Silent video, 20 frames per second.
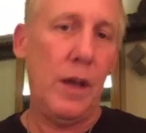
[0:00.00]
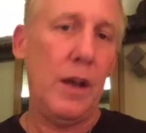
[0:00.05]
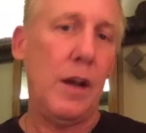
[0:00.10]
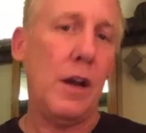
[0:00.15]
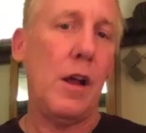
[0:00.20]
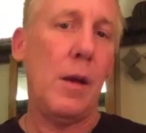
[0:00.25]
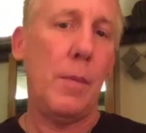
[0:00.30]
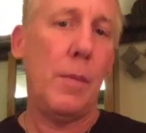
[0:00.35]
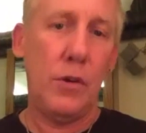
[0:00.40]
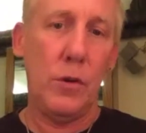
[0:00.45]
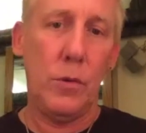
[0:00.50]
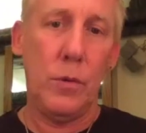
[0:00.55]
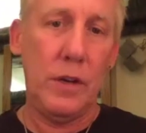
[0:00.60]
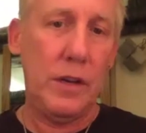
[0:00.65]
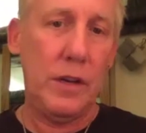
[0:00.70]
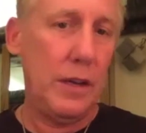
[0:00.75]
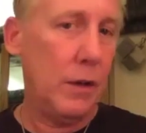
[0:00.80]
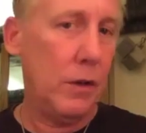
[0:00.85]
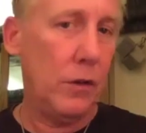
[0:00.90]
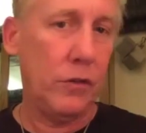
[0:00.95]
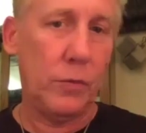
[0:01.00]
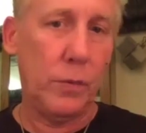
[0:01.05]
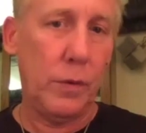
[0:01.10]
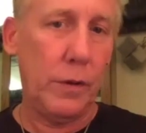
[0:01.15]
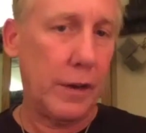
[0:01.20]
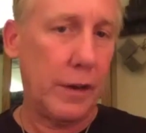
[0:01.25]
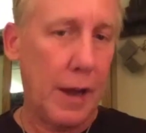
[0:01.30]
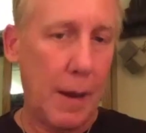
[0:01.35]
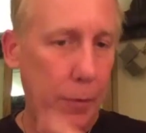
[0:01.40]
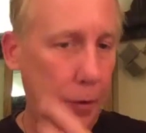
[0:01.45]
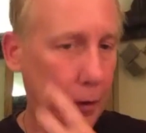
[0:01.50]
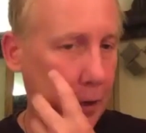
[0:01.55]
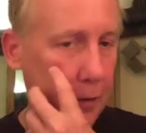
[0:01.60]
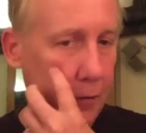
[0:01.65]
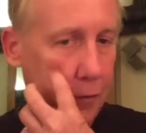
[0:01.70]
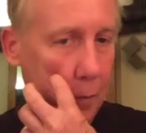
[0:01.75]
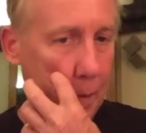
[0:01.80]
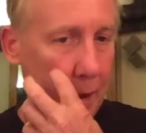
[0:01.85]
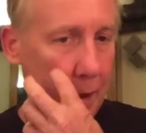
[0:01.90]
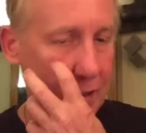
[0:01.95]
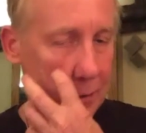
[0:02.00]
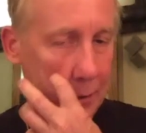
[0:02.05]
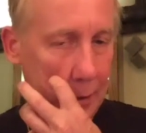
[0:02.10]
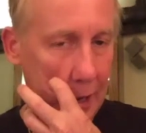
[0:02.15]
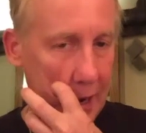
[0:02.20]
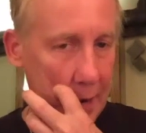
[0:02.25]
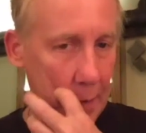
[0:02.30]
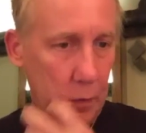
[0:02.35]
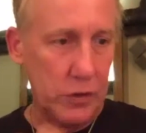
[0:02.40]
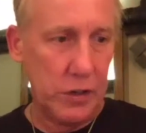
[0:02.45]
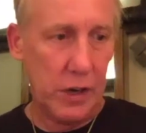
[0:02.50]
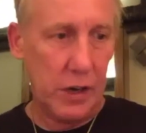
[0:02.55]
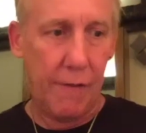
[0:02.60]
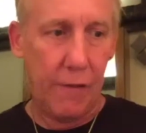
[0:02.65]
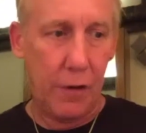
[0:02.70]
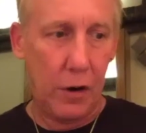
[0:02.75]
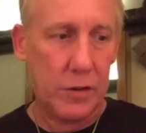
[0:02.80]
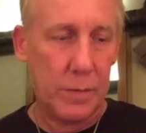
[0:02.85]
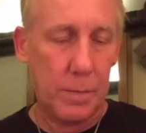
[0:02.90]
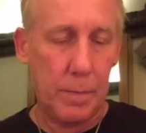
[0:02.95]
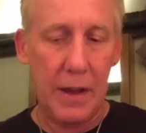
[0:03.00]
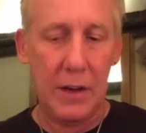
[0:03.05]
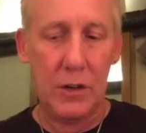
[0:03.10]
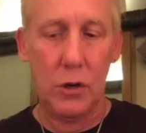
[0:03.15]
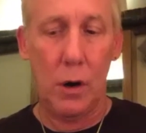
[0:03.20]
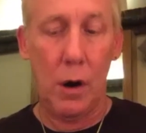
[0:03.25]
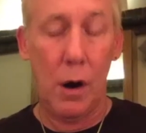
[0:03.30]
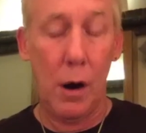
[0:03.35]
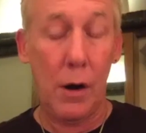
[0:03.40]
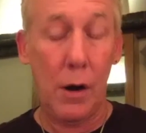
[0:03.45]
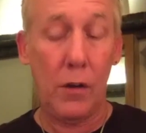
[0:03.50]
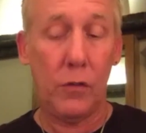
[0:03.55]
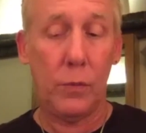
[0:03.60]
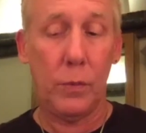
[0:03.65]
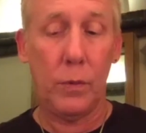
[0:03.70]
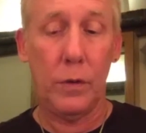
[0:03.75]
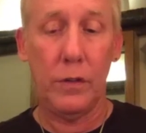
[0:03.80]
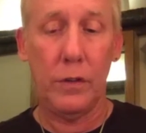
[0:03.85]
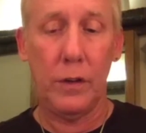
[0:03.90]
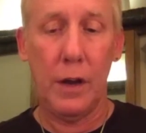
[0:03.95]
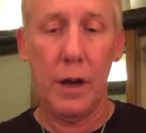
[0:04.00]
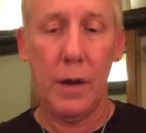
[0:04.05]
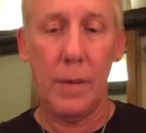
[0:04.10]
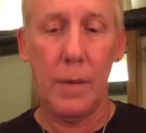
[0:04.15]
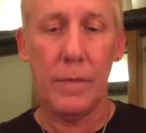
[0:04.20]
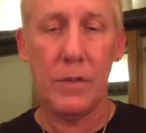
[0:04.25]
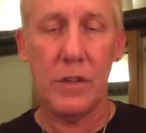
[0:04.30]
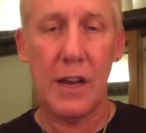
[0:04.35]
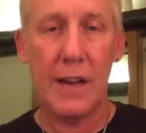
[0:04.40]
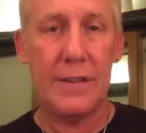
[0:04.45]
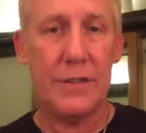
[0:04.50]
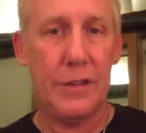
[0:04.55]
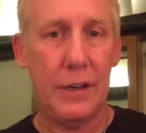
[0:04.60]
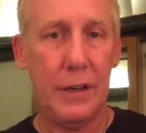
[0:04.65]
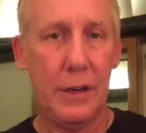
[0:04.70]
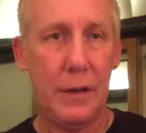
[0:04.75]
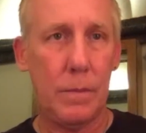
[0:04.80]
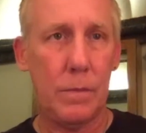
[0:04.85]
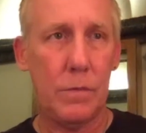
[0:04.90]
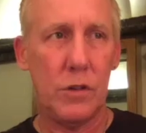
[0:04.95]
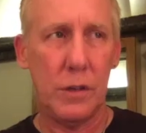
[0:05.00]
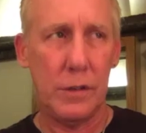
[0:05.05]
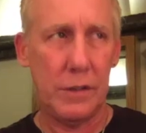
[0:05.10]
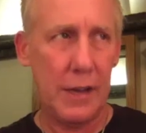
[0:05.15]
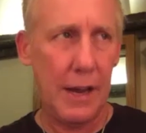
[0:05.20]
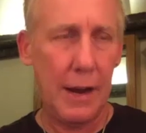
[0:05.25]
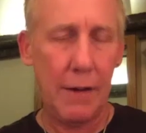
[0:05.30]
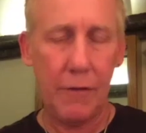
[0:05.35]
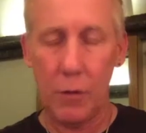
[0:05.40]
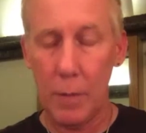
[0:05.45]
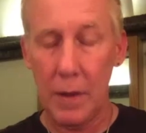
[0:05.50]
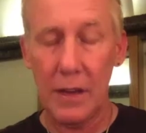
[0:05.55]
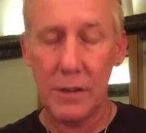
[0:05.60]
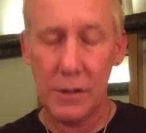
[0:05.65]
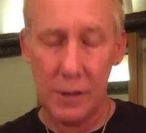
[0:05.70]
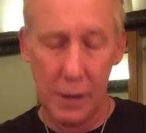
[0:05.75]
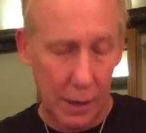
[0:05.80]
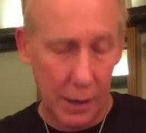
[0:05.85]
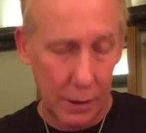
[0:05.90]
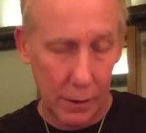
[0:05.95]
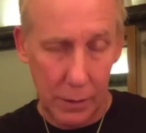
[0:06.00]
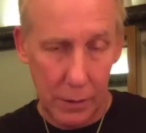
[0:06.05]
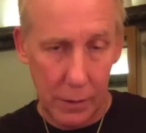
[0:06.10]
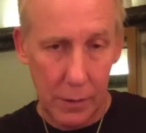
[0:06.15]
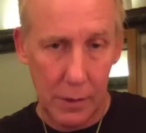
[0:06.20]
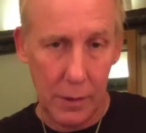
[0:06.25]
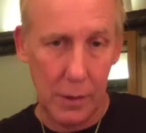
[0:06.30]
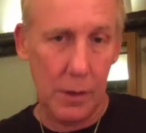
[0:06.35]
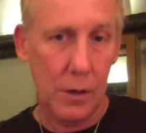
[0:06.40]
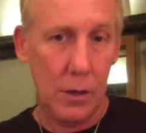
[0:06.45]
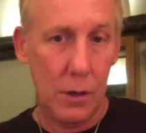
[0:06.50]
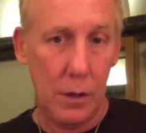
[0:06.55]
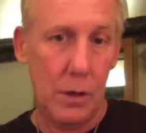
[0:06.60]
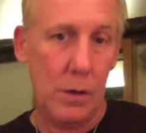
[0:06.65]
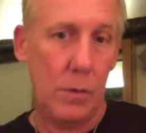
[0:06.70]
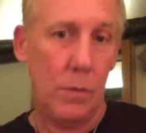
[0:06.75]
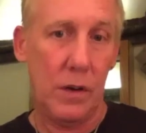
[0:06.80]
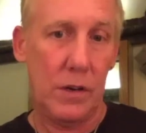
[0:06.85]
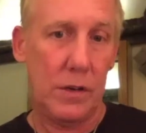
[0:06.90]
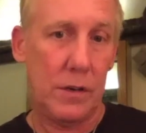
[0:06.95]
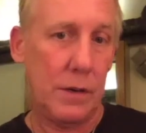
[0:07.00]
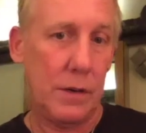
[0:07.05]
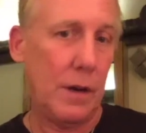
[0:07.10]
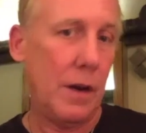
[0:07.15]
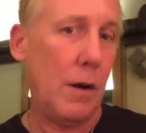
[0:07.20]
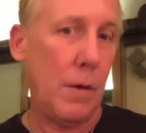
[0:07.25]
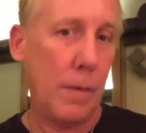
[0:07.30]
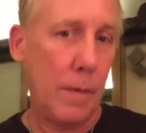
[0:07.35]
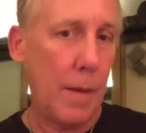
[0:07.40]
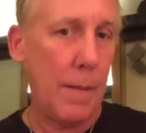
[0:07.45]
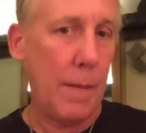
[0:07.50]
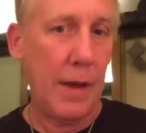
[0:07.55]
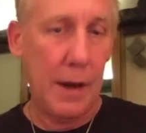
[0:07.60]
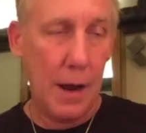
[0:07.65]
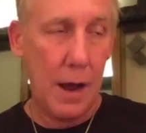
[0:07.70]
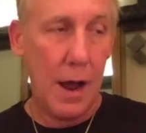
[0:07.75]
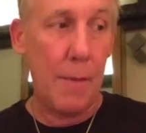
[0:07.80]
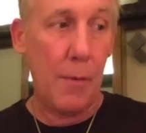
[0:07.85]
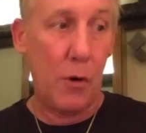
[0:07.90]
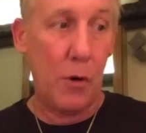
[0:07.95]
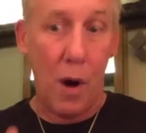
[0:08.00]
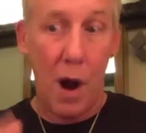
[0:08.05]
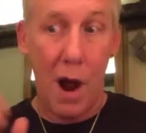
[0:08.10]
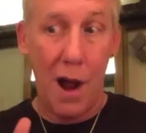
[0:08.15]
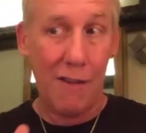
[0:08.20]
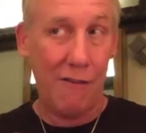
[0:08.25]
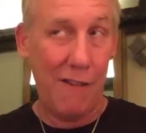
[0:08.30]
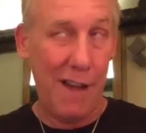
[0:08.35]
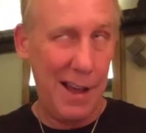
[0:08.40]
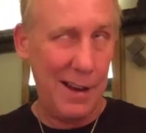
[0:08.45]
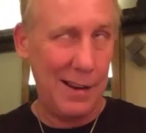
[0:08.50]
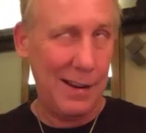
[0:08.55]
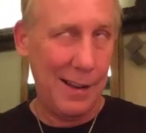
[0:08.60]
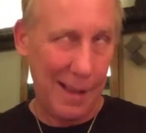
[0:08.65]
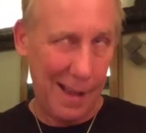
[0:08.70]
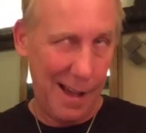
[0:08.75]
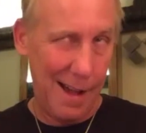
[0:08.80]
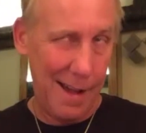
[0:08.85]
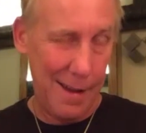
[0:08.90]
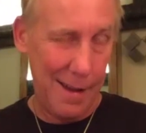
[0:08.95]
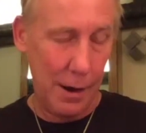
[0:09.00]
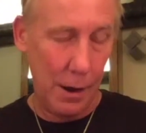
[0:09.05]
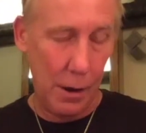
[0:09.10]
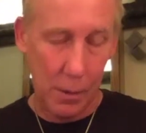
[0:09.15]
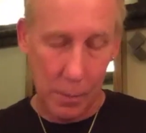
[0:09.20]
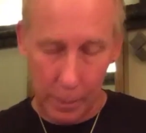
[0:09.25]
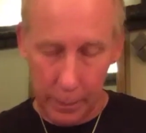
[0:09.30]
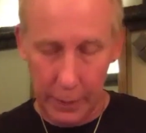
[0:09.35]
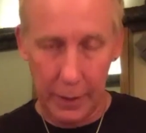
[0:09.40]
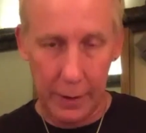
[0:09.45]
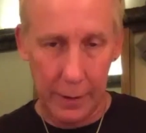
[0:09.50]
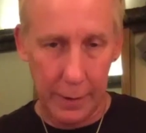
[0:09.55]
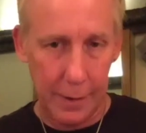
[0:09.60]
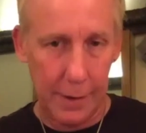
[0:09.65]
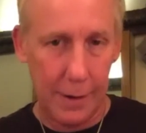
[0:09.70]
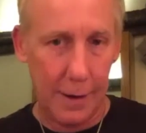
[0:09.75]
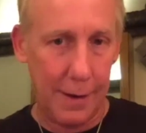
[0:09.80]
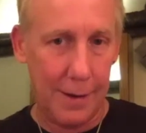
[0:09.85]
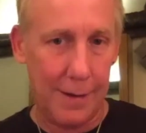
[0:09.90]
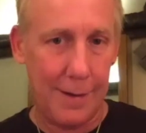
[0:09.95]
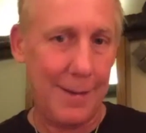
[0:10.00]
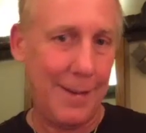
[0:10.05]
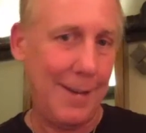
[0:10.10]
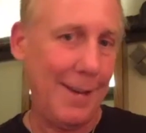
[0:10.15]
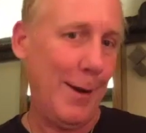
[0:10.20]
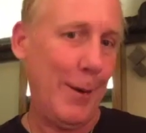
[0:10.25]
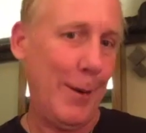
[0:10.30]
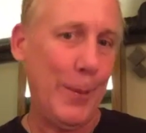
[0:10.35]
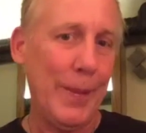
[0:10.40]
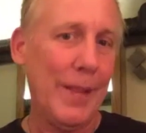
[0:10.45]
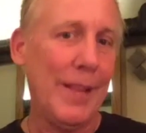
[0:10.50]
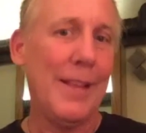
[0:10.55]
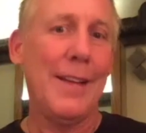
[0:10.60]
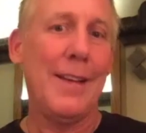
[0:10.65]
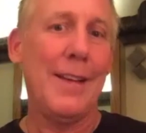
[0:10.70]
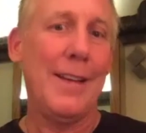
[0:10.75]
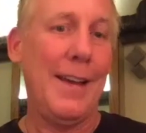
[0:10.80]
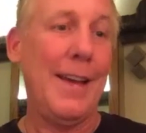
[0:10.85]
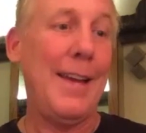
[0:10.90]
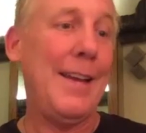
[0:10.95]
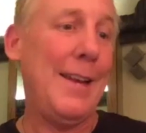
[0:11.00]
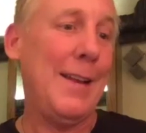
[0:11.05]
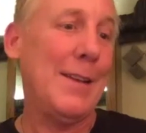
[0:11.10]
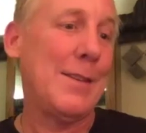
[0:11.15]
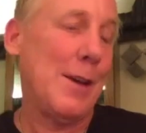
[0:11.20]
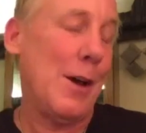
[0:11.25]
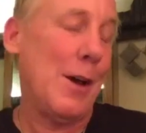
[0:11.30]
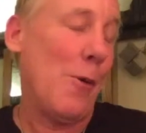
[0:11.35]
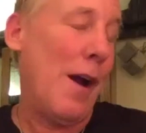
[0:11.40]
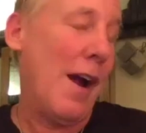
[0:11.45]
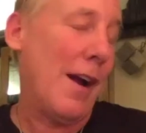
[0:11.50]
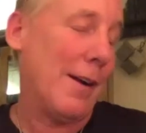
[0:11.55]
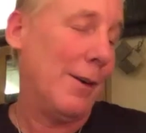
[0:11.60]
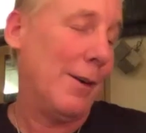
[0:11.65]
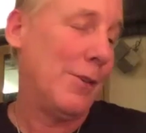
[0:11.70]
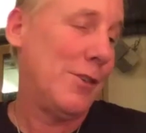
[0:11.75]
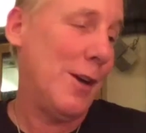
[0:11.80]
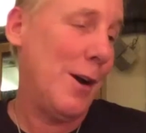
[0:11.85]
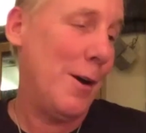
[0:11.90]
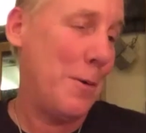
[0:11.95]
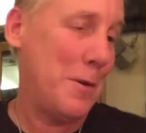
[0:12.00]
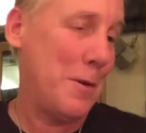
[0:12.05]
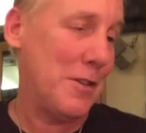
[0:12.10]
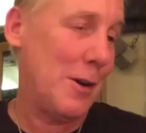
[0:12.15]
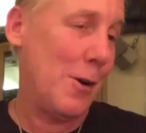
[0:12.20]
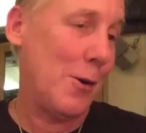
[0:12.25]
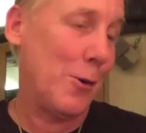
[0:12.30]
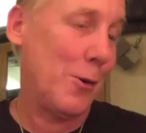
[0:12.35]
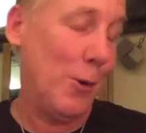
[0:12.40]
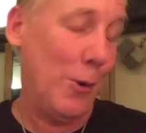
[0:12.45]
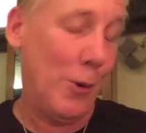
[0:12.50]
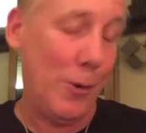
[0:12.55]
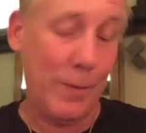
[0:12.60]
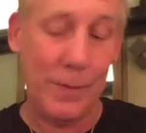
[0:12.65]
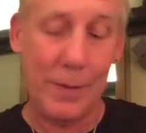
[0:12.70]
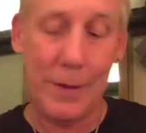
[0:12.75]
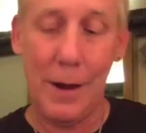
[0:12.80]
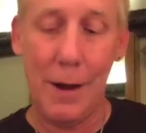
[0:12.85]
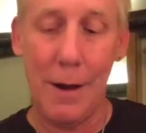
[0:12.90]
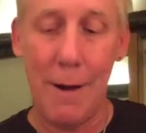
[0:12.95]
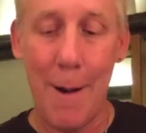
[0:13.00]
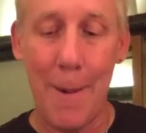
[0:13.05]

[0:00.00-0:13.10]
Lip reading: So we ended up doing deals with a couple of different major labels, and our first major artist was JC Chazet from NSYNC, which, I'm a rock fan, but, he did sell records, so it was all cool.